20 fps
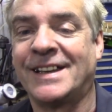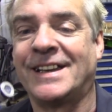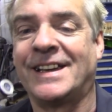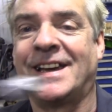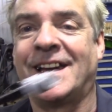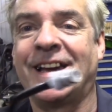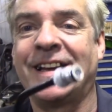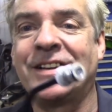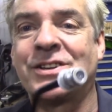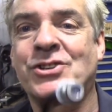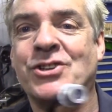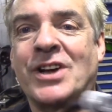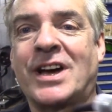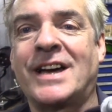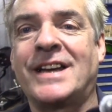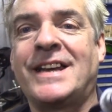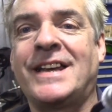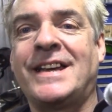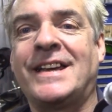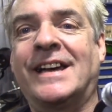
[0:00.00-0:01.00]

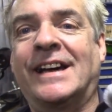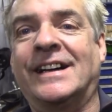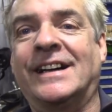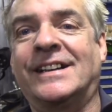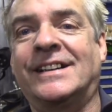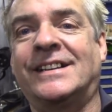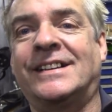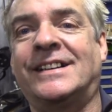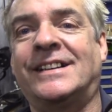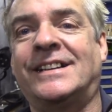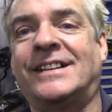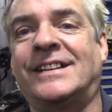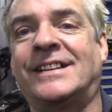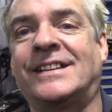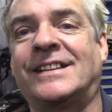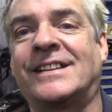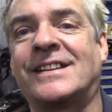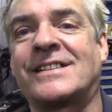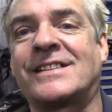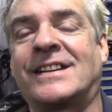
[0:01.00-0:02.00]
Inside here
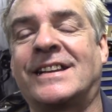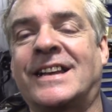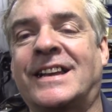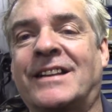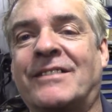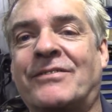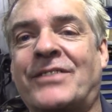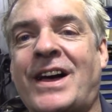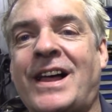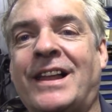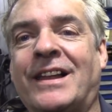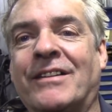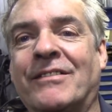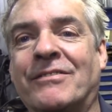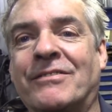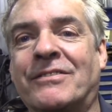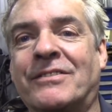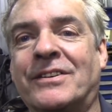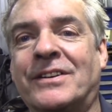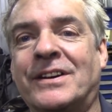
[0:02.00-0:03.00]
there's a little
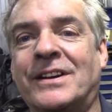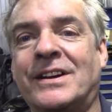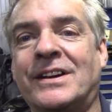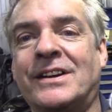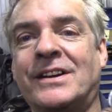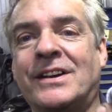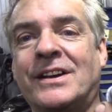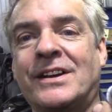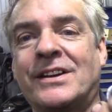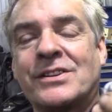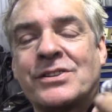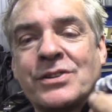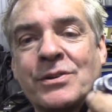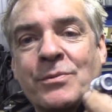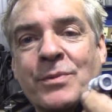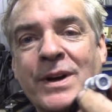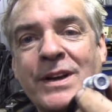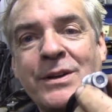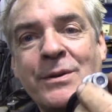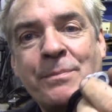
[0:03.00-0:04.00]
valve, so
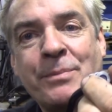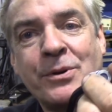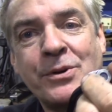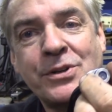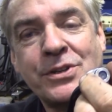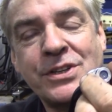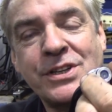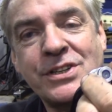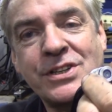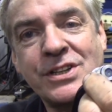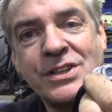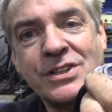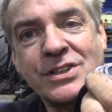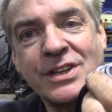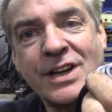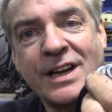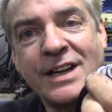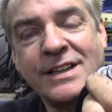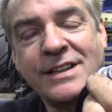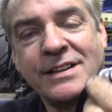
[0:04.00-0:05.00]
when you push this
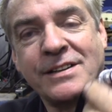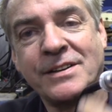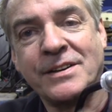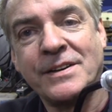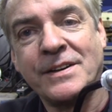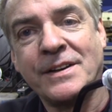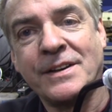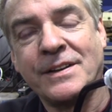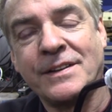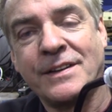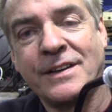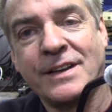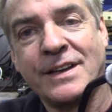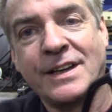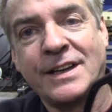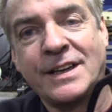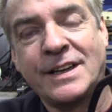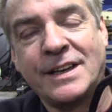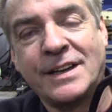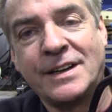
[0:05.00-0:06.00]
inside
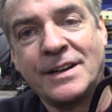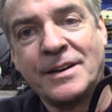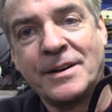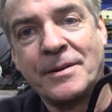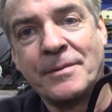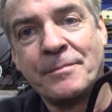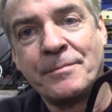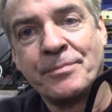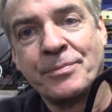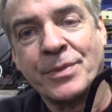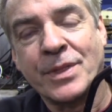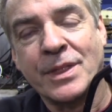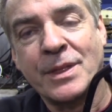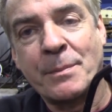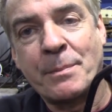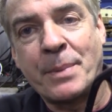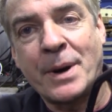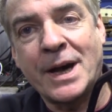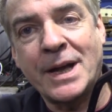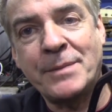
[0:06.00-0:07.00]
the
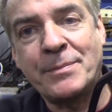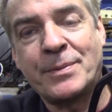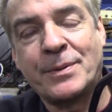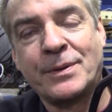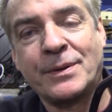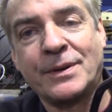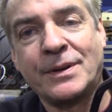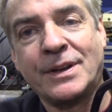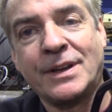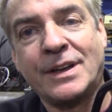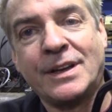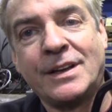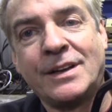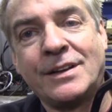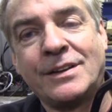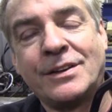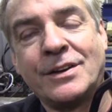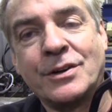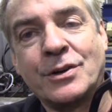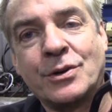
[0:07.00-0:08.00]
pipe
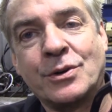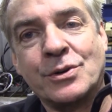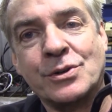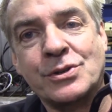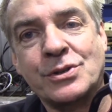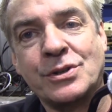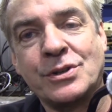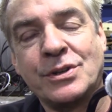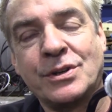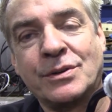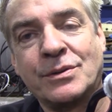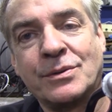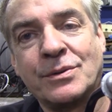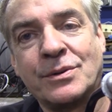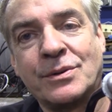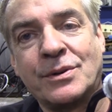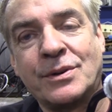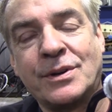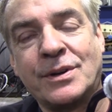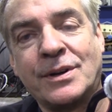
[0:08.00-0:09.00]
that goes to
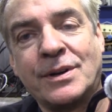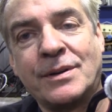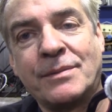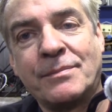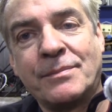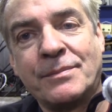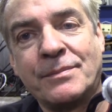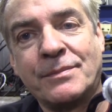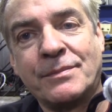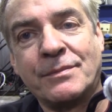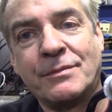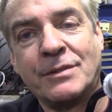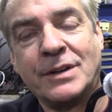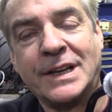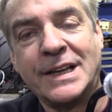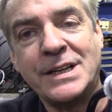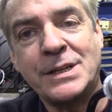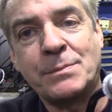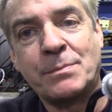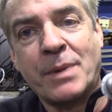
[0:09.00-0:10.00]
your
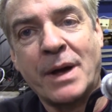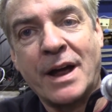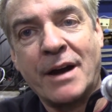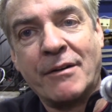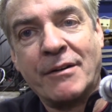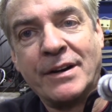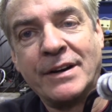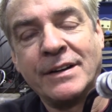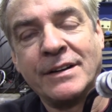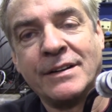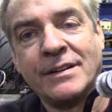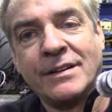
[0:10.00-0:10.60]
release bearing